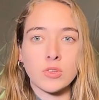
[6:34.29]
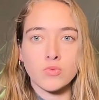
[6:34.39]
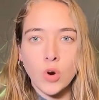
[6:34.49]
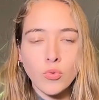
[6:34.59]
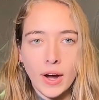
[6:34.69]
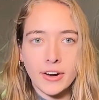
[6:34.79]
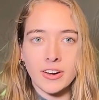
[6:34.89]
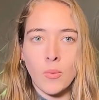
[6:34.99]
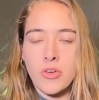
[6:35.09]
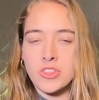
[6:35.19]
about the road
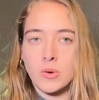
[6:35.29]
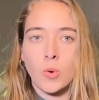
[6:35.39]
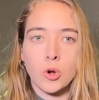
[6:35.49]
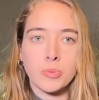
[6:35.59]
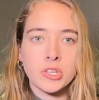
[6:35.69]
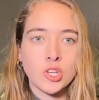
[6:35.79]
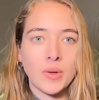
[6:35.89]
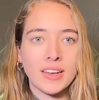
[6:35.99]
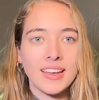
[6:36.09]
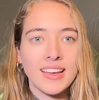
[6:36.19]
record and whether they were going to
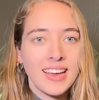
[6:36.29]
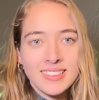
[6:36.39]
pursue it.